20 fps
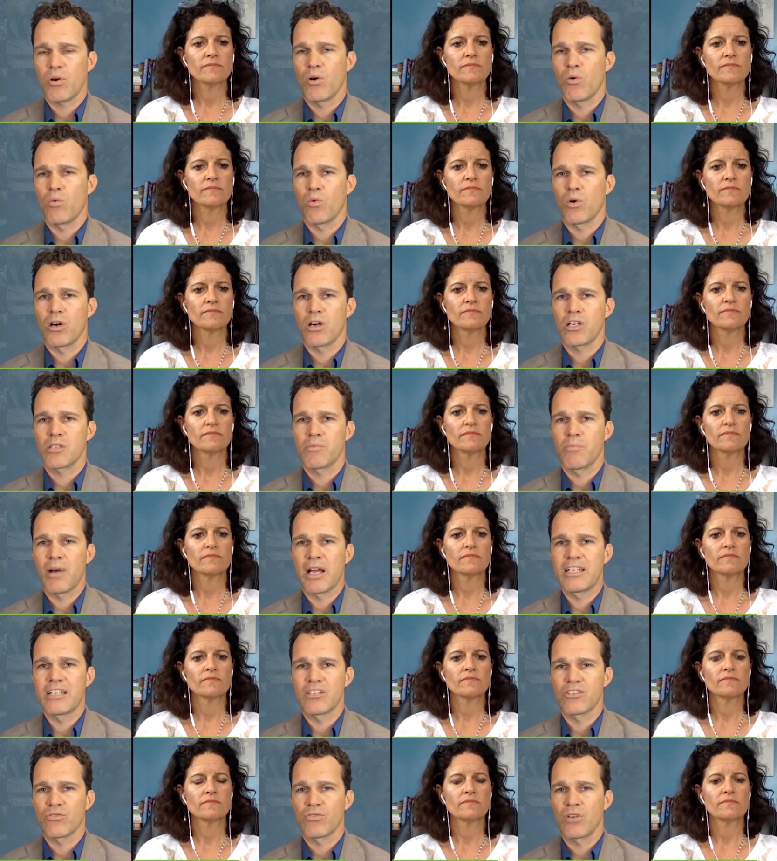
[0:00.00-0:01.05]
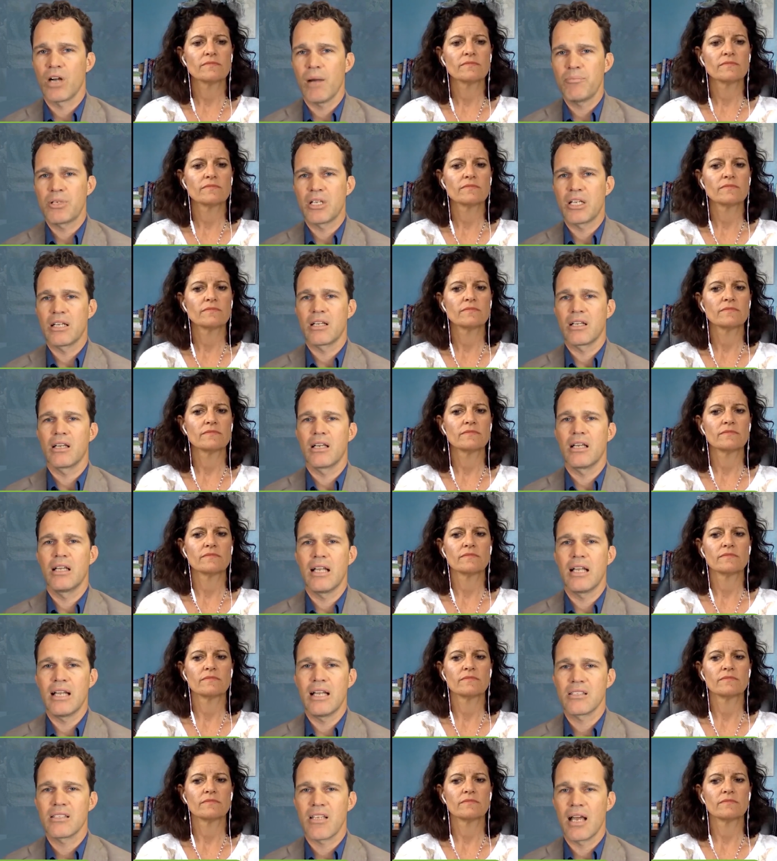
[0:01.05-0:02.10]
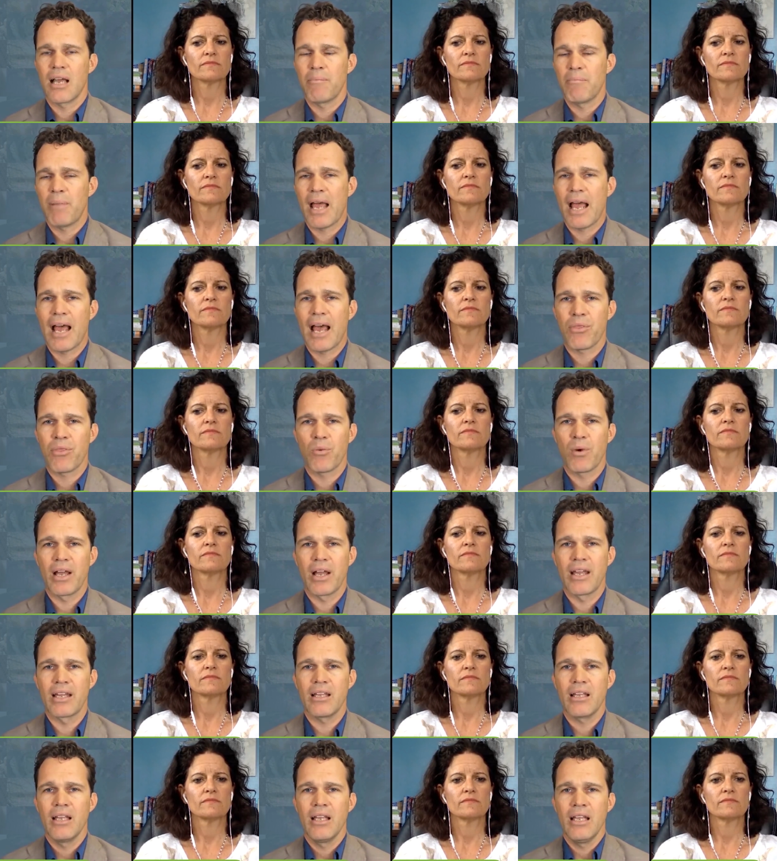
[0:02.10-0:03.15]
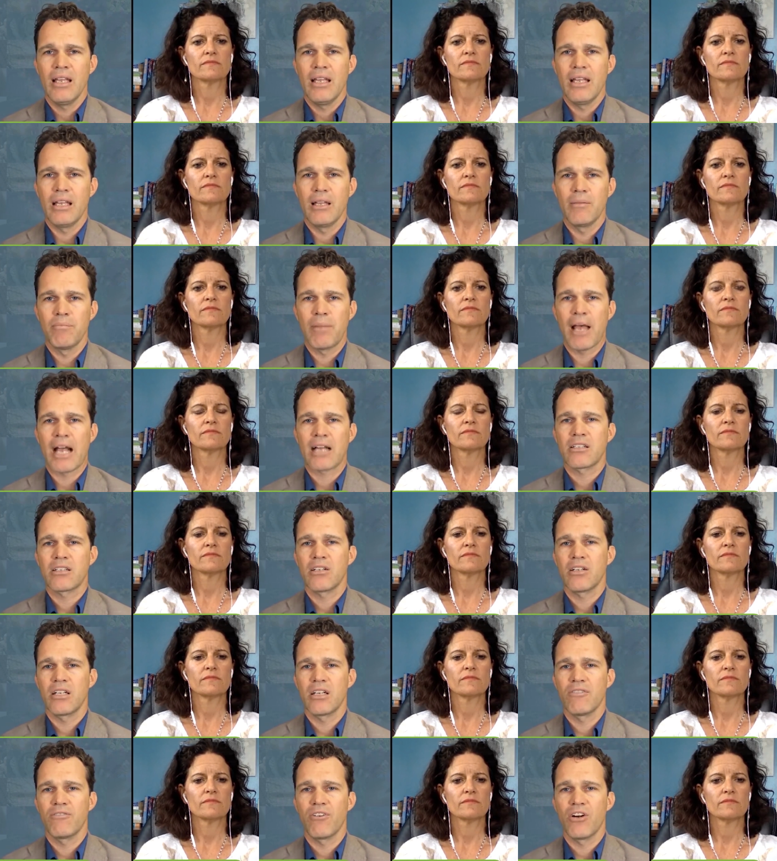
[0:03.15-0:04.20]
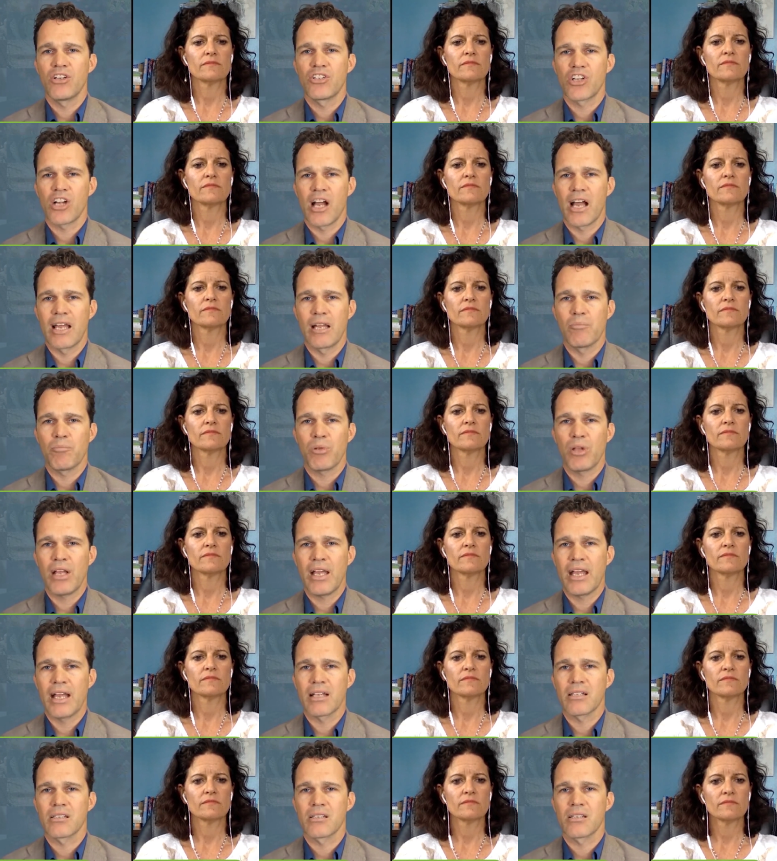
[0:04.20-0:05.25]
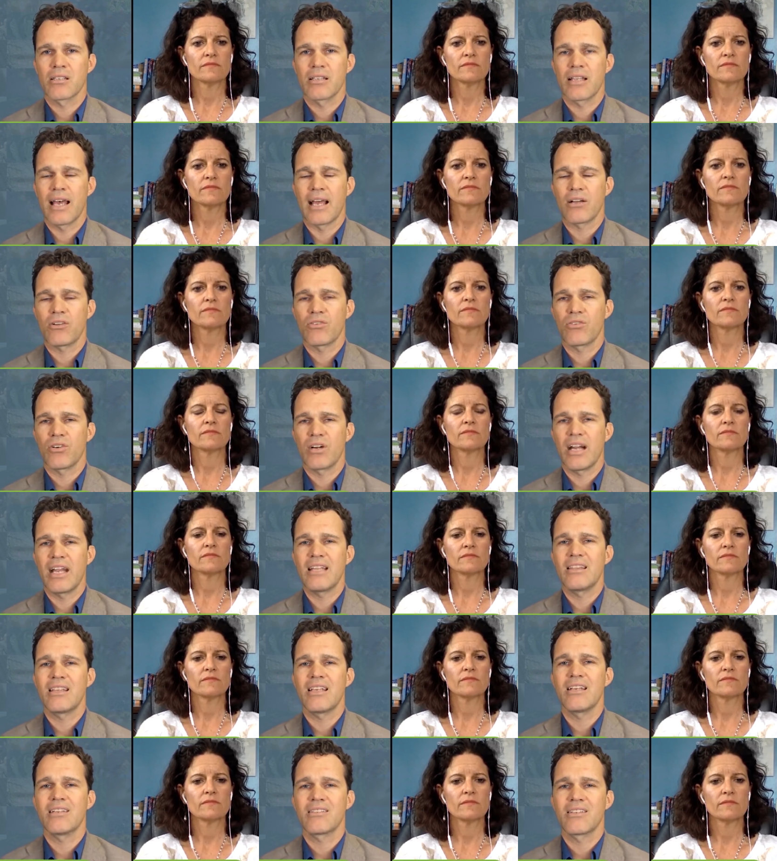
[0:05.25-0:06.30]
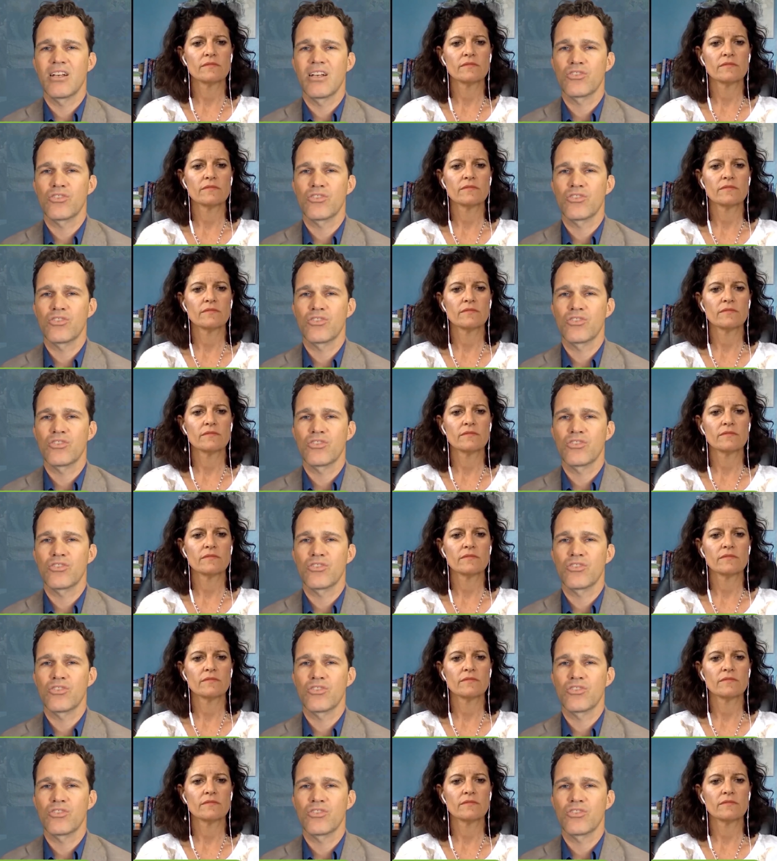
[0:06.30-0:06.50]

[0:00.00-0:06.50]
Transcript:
Speaker 1: chemical works by disrupting an enzyme pathway in bacteria, fungi, and plants that create the